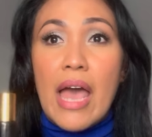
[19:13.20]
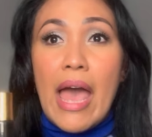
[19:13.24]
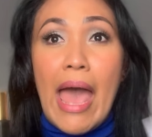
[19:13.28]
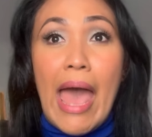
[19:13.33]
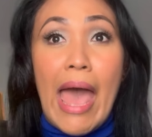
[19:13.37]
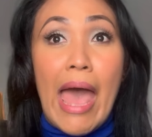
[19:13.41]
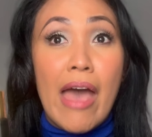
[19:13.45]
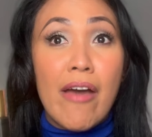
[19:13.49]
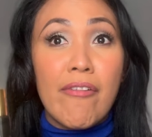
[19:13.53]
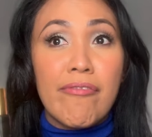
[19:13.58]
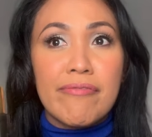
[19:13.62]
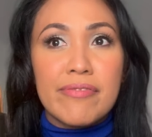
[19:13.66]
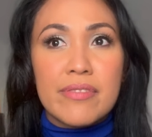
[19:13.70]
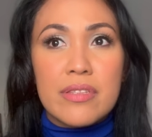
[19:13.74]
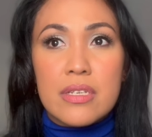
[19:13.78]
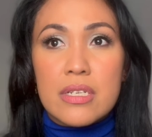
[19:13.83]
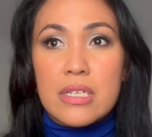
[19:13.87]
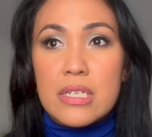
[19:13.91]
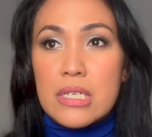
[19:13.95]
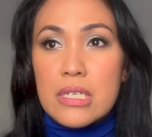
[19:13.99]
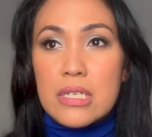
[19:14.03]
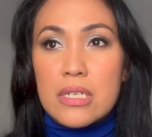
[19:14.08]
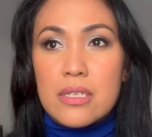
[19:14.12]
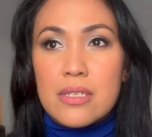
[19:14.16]

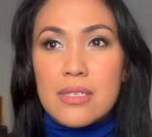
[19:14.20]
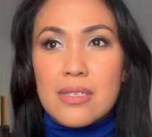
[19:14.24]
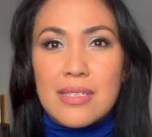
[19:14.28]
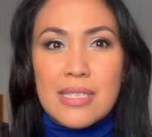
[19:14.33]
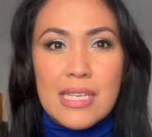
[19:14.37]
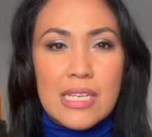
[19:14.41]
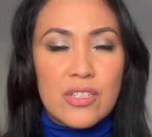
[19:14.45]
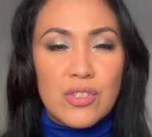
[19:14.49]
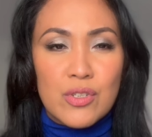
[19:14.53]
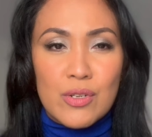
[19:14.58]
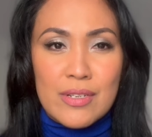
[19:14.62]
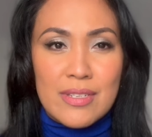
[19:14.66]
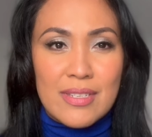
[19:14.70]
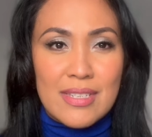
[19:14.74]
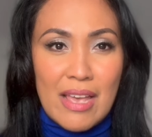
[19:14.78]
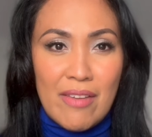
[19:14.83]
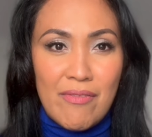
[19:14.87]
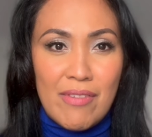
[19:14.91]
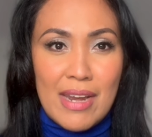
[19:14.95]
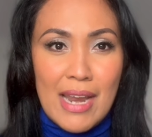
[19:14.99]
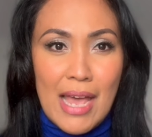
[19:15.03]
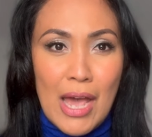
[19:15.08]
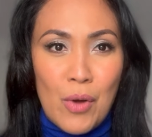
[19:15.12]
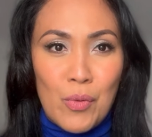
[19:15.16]
after six or
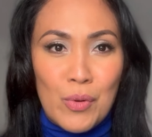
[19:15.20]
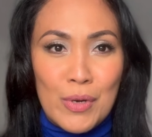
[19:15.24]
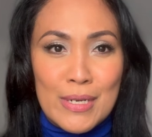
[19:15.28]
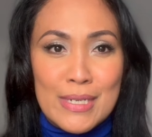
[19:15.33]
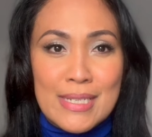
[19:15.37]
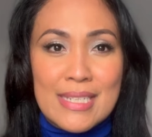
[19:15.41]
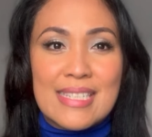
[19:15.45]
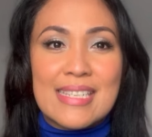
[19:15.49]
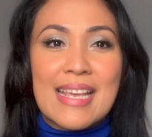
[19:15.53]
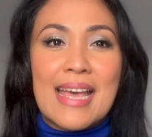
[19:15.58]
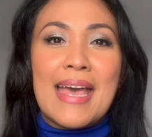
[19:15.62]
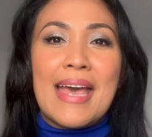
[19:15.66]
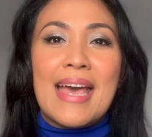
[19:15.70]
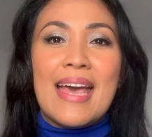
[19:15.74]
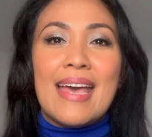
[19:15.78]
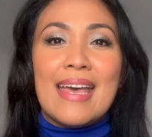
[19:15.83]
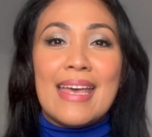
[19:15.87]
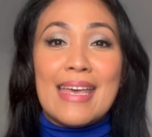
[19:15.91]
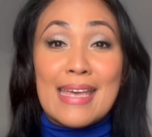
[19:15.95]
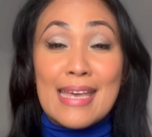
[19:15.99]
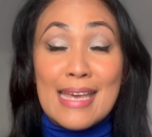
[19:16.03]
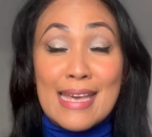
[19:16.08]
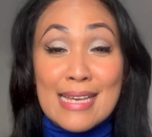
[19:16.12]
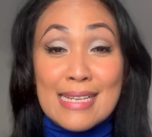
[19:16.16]
seven hours,
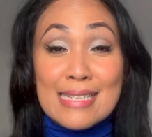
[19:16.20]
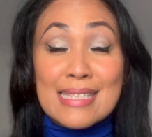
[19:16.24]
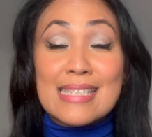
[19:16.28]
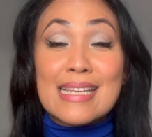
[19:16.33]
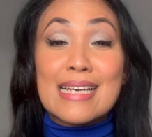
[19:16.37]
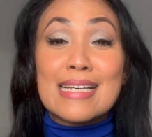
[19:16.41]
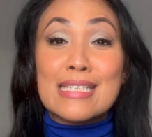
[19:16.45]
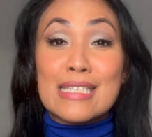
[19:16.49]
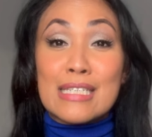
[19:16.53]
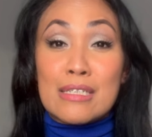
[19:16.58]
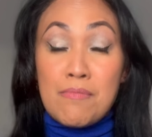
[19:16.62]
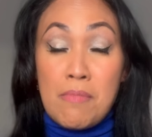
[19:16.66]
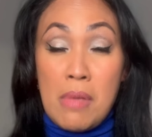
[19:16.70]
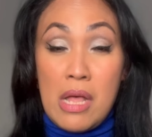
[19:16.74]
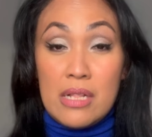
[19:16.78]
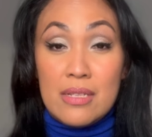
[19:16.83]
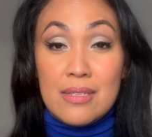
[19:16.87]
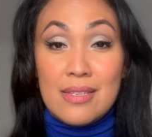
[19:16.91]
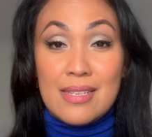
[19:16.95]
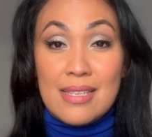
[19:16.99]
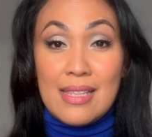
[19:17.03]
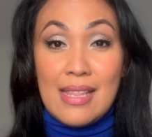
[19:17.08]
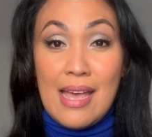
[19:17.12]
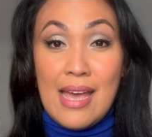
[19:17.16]
it
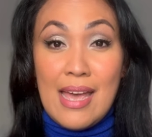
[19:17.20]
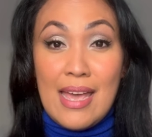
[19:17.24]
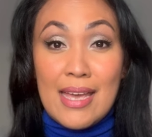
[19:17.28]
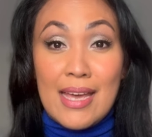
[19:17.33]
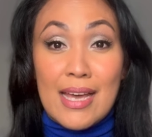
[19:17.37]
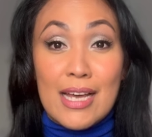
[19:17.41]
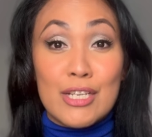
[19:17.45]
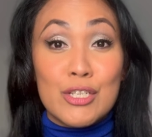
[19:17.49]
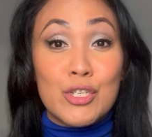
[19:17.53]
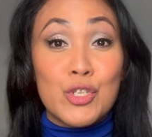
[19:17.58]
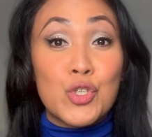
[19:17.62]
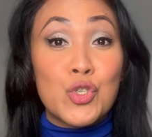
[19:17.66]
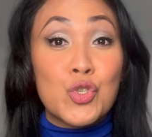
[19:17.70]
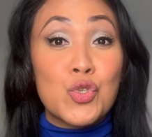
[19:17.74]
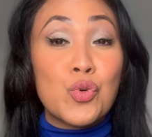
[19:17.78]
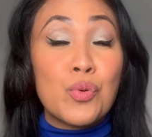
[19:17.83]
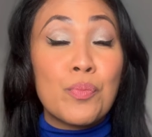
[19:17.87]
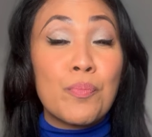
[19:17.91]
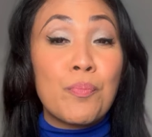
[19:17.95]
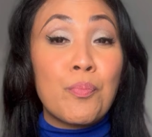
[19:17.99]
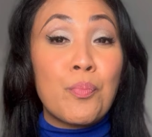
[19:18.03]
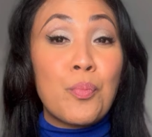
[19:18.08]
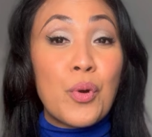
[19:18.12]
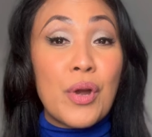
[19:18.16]
smells like
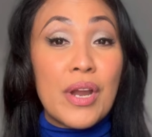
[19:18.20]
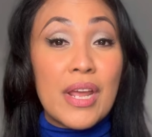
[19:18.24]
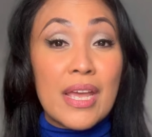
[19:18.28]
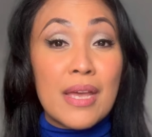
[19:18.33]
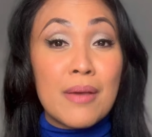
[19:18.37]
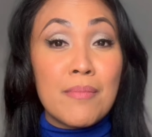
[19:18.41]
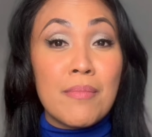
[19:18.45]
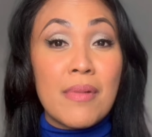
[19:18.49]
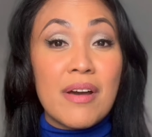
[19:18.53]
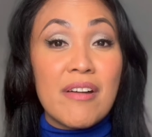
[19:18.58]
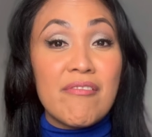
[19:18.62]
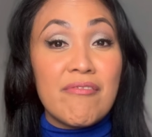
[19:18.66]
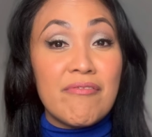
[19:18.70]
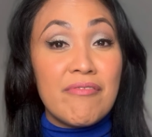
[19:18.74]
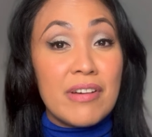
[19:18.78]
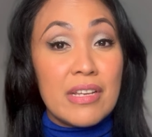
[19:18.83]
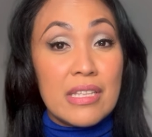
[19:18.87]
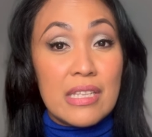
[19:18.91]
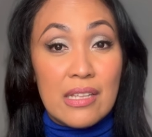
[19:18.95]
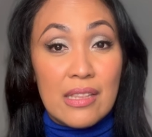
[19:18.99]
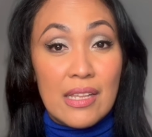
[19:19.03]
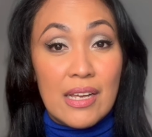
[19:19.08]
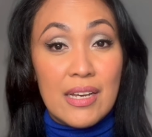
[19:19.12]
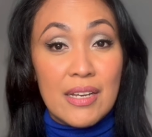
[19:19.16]
supreme
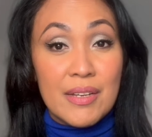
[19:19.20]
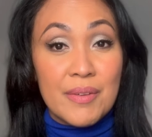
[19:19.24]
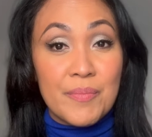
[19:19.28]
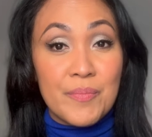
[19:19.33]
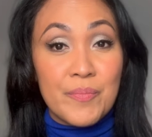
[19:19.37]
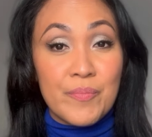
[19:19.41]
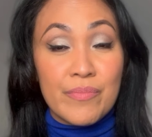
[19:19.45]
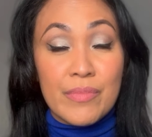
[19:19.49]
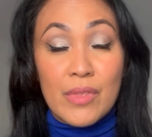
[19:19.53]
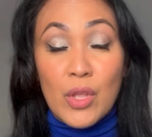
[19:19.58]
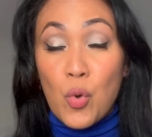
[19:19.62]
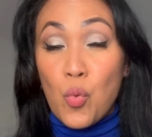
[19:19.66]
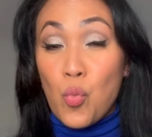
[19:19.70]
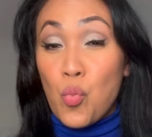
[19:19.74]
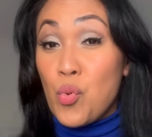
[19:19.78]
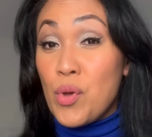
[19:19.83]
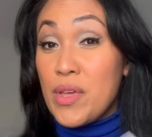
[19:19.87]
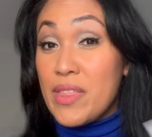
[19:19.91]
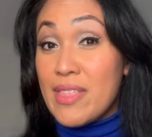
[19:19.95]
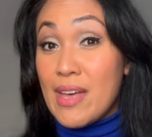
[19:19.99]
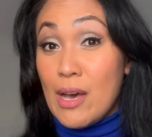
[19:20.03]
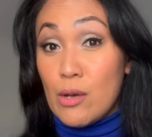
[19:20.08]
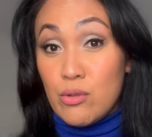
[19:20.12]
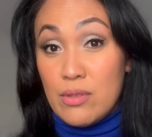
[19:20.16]
vanilla
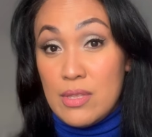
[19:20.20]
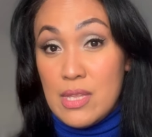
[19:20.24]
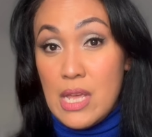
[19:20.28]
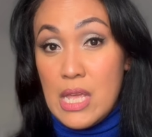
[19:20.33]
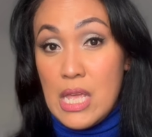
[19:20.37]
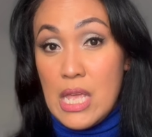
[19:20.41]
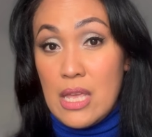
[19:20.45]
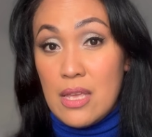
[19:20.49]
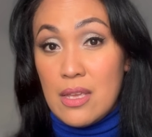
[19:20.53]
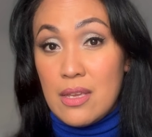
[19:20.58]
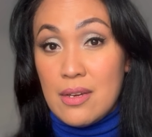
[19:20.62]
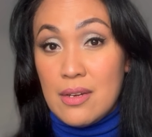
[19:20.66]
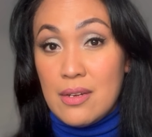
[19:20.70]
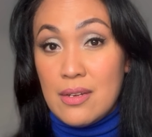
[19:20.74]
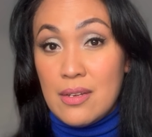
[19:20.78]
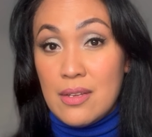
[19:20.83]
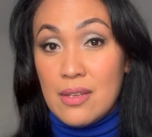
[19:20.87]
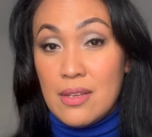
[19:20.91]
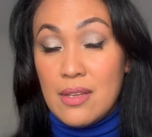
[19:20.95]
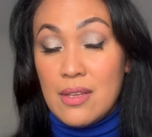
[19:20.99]
without the ink.